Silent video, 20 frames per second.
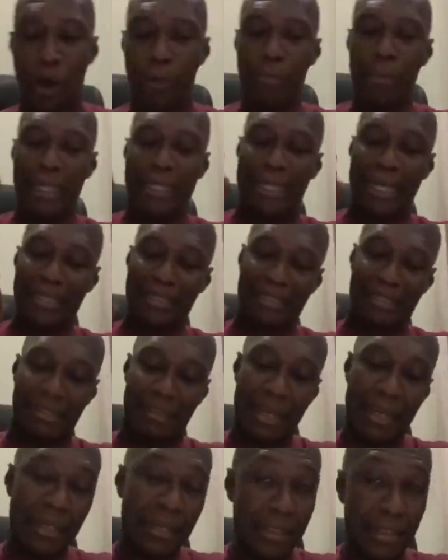committeth
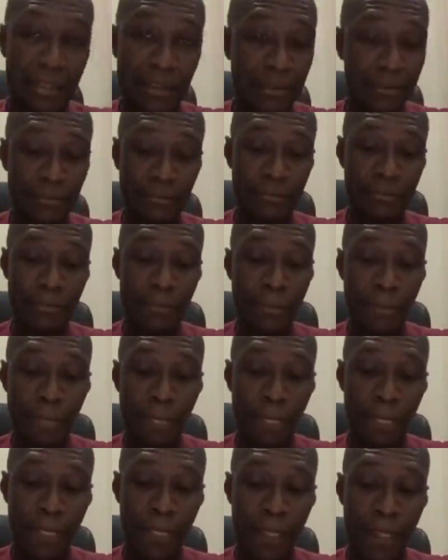sin
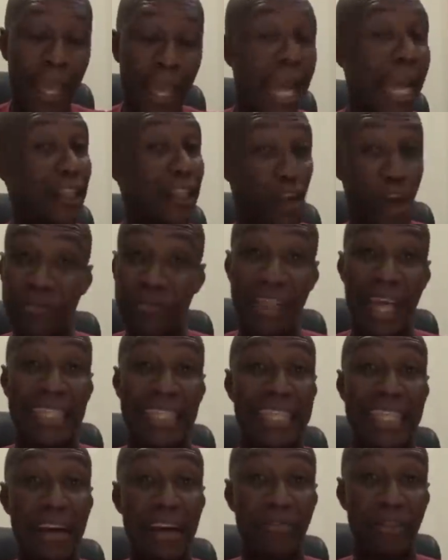is of the
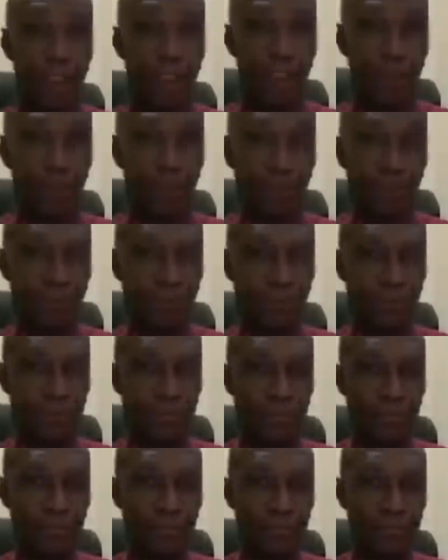devil
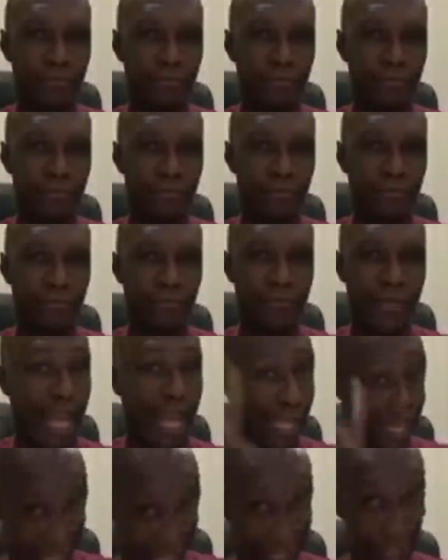
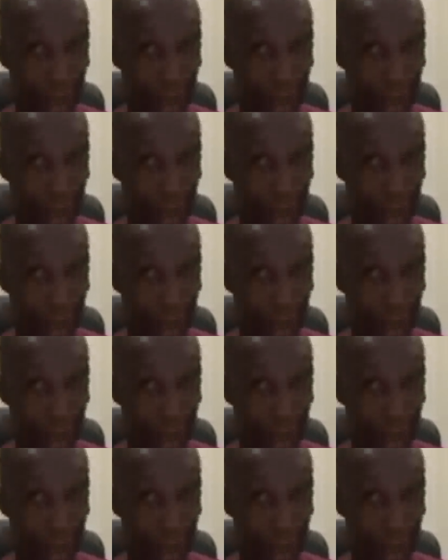it's